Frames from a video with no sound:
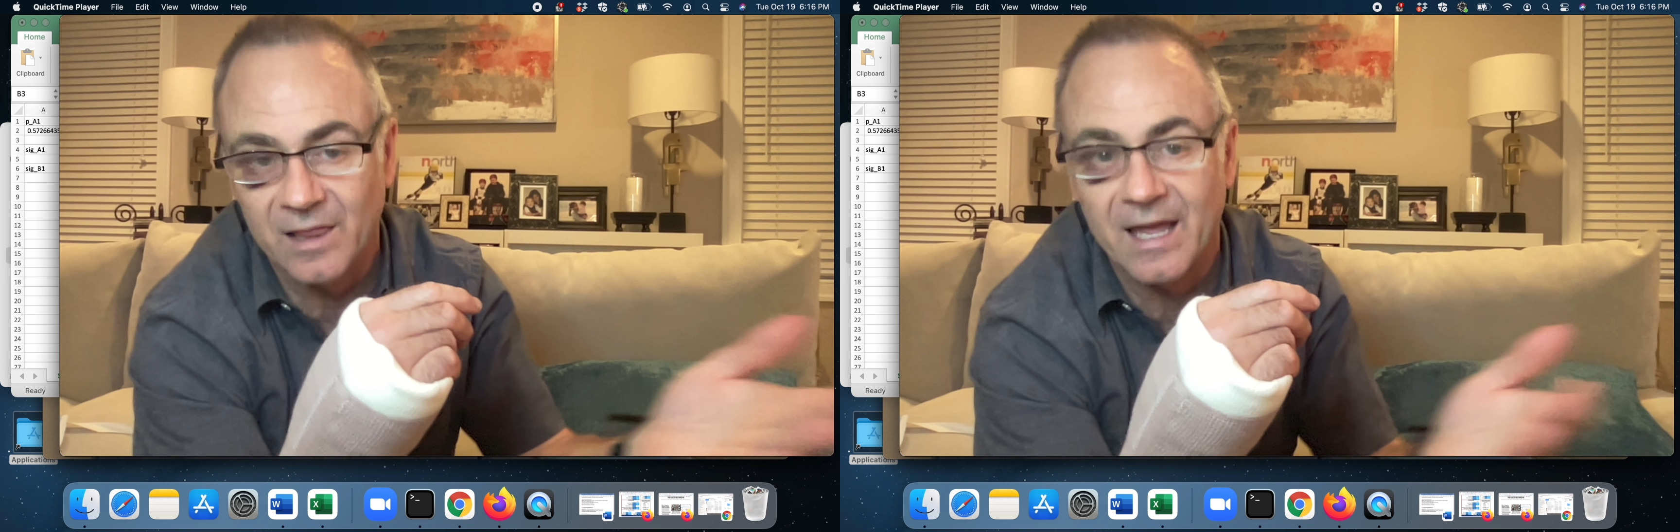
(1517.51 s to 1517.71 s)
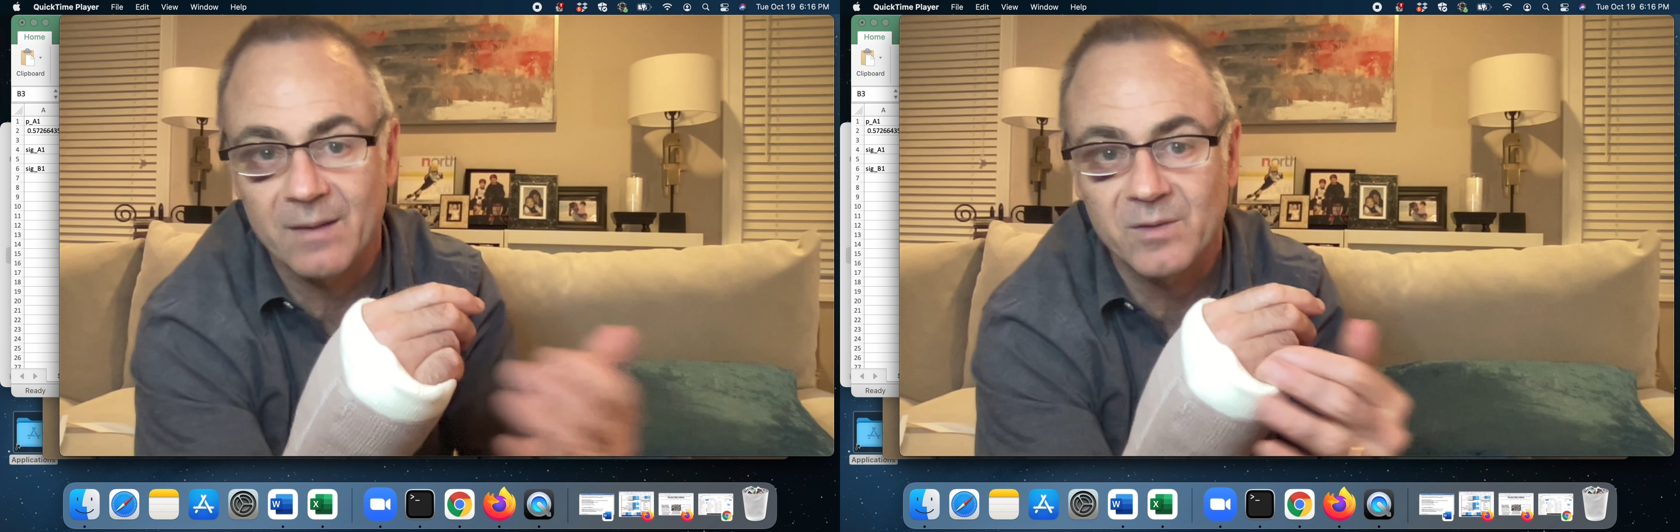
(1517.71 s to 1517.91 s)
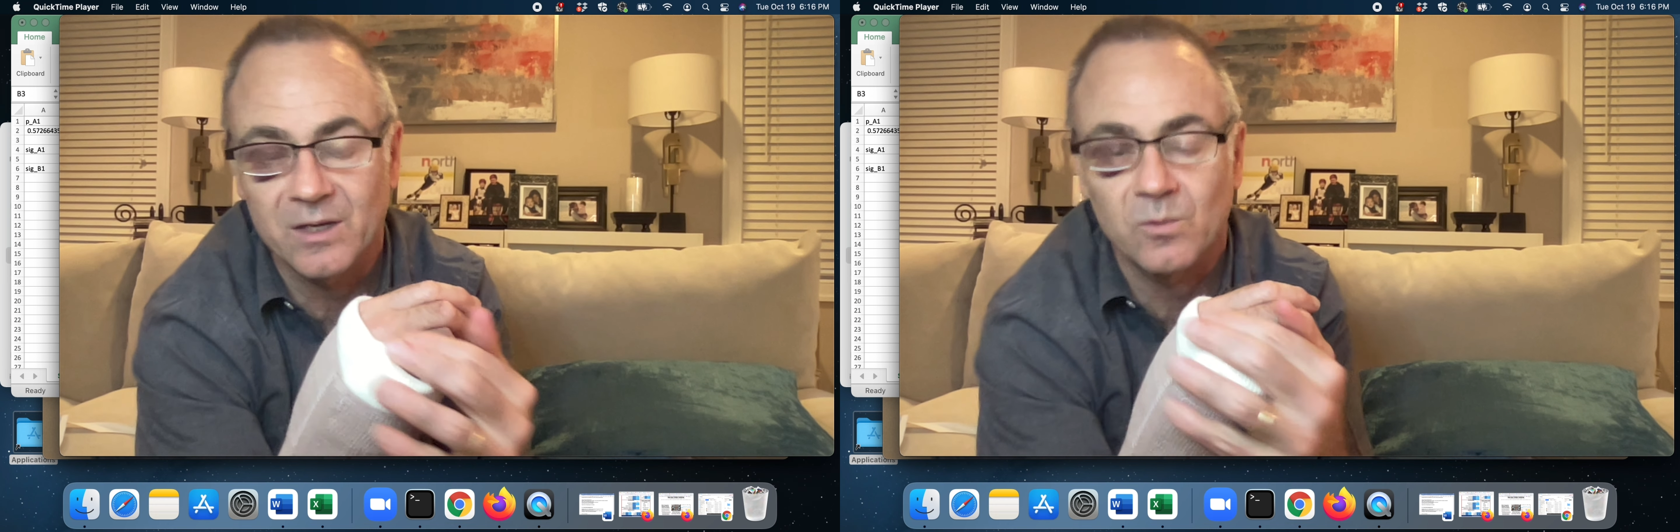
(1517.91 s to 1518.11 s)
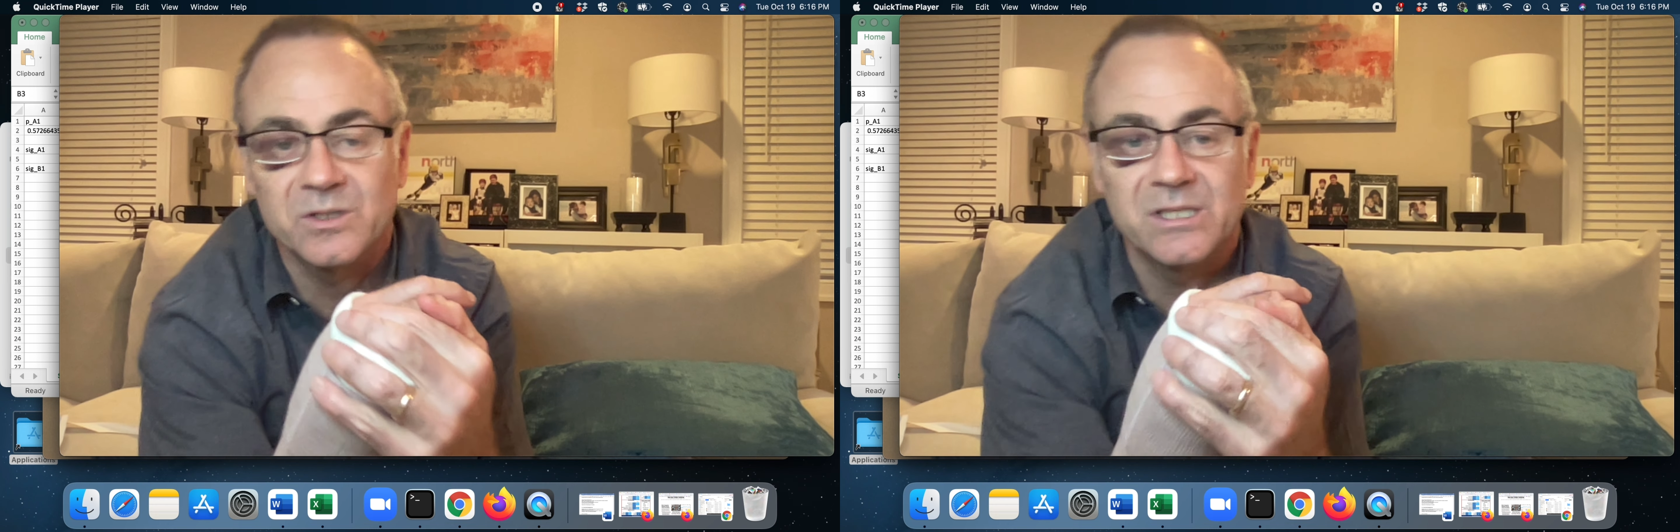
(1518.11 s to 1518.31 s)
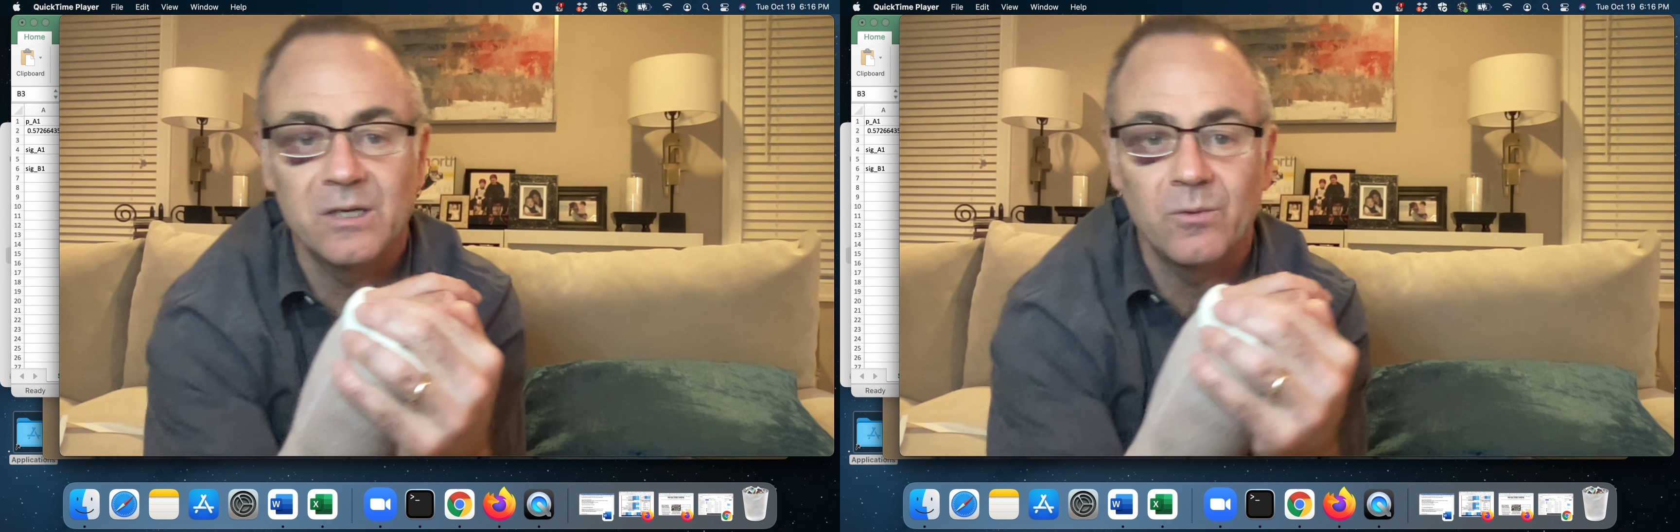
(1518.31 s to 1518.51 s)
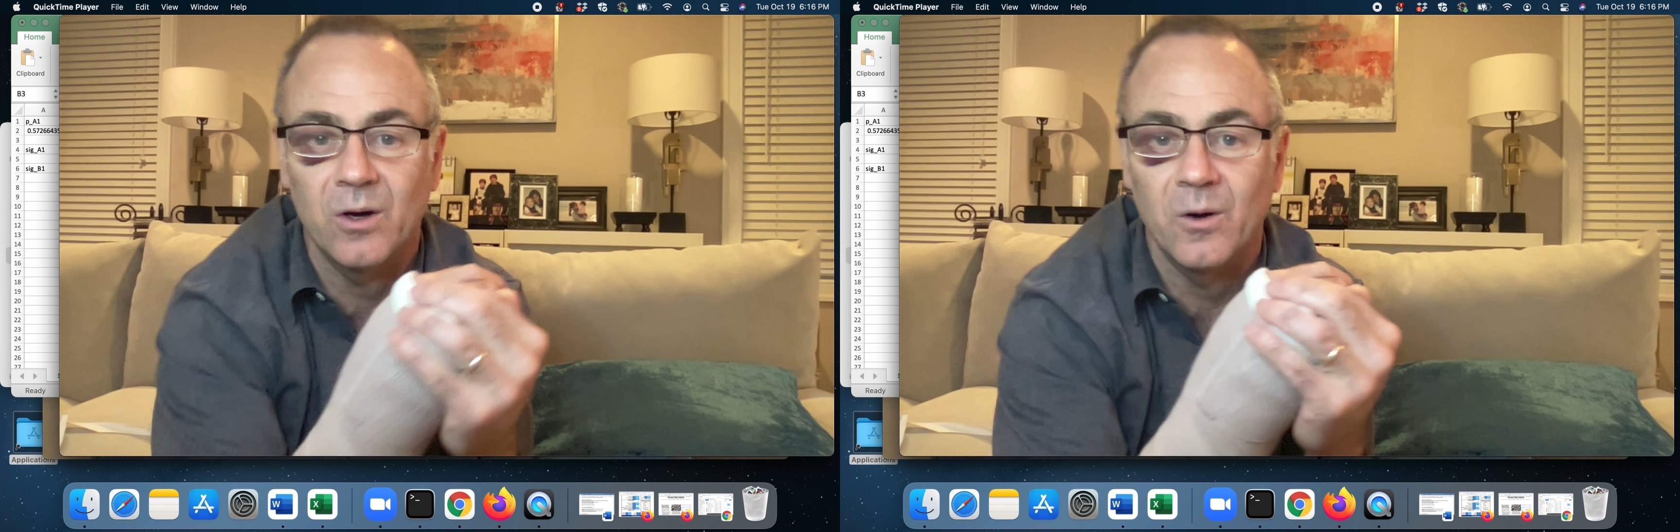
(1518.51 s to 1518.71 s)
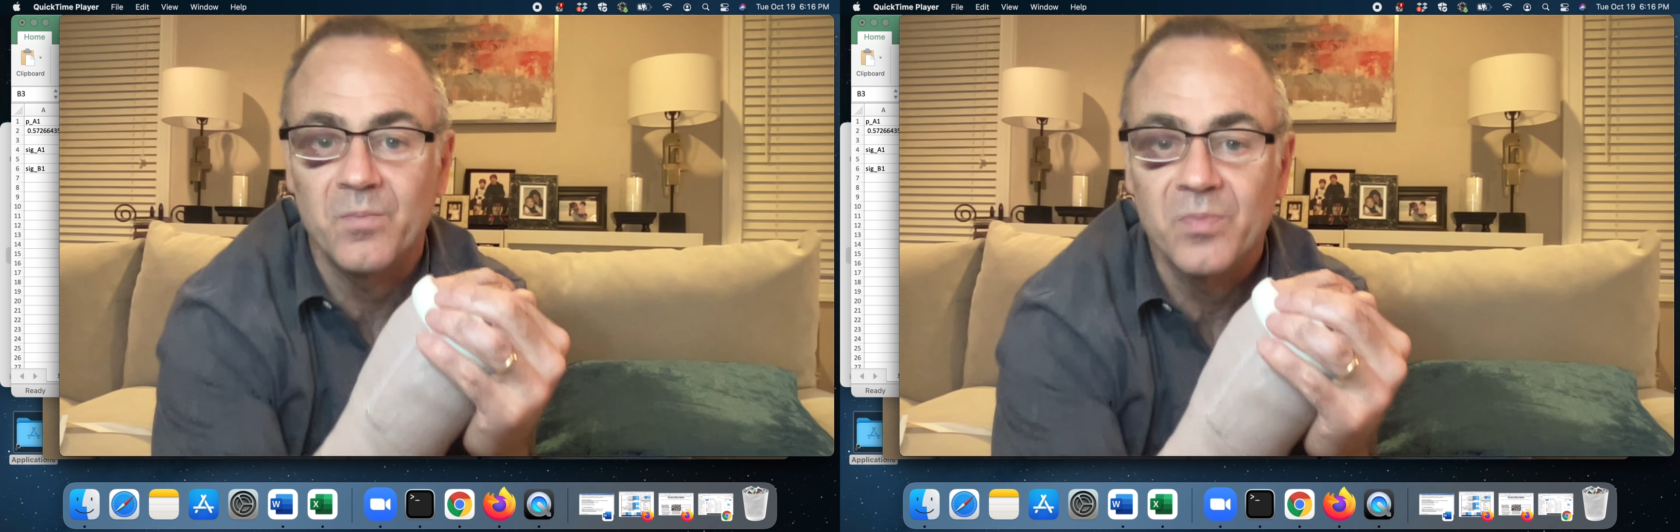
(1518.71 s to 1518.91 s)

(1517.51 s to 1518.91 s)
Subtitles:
lambda equals 0.